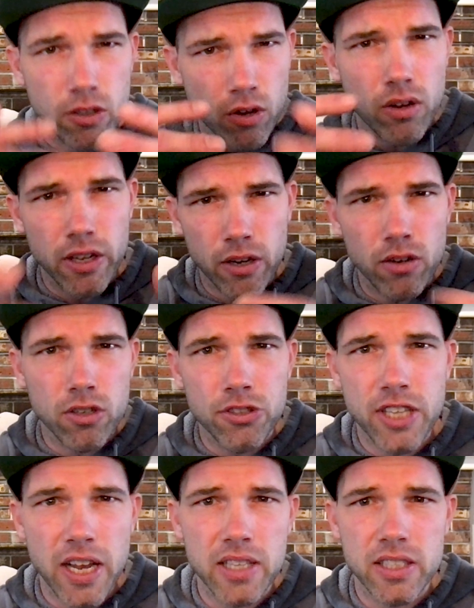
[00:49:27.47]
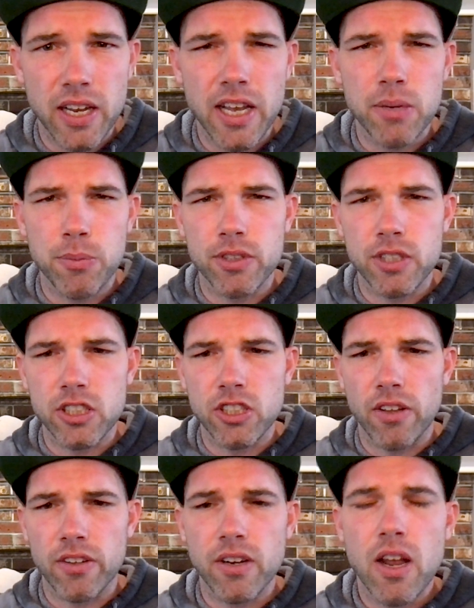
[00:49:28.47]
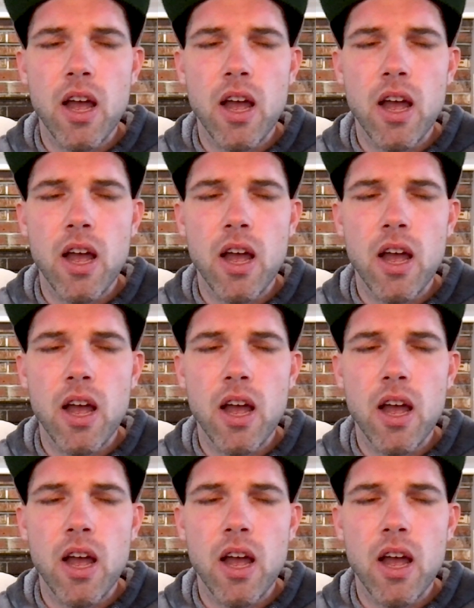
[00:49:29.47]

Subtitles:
It all goes hand in hand with each other.